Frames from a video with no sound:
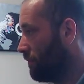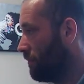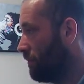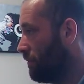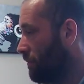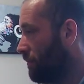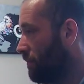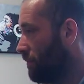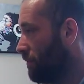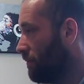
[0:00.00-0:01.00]

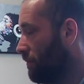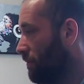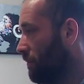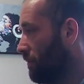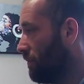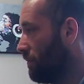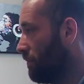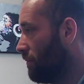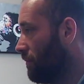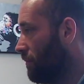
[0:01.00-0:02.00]

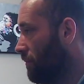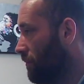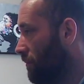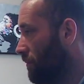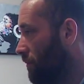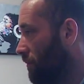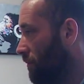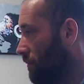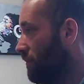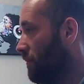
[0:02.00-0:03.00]

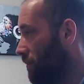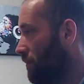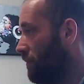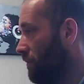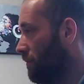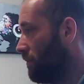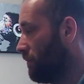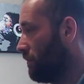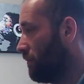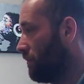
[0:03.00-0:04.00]

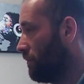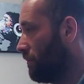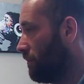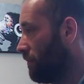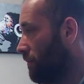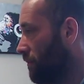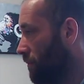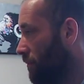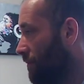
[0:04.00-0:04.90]
No words are spoken by the person on screen.